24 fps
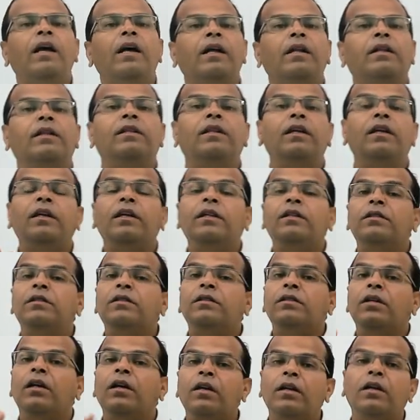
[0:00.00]
there is
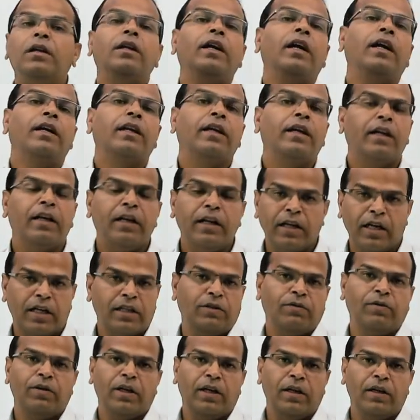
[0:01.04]
third category as
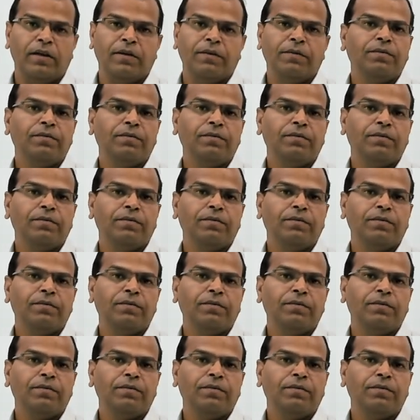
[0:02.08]
well.